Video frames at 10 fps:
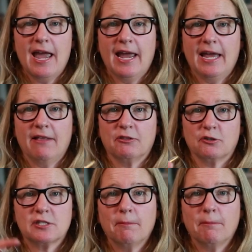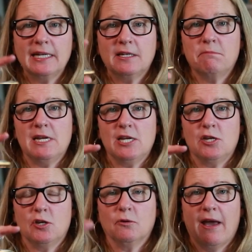And there's somebody to meet
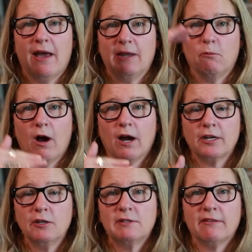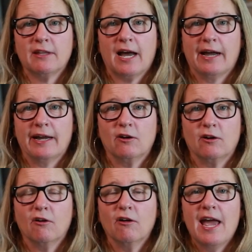you, and they walk you down the
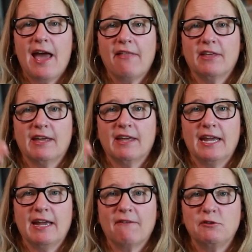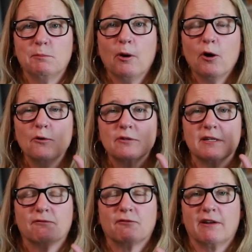aisle, and then they have you pose
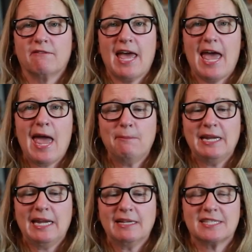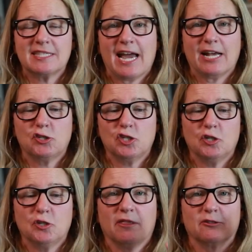in front of the Emmy
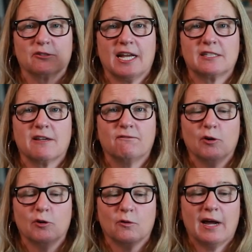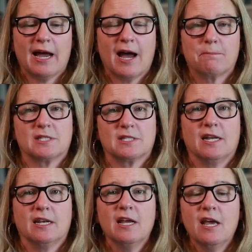statue, and there's lots of photo ops,
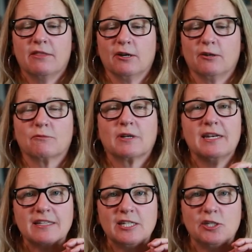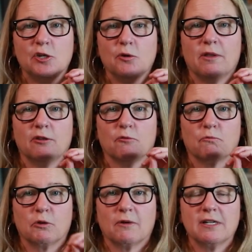and they're connecting you with
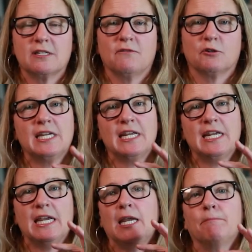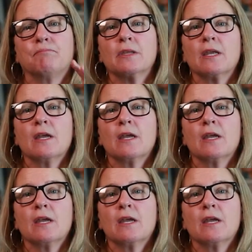the rest of your team.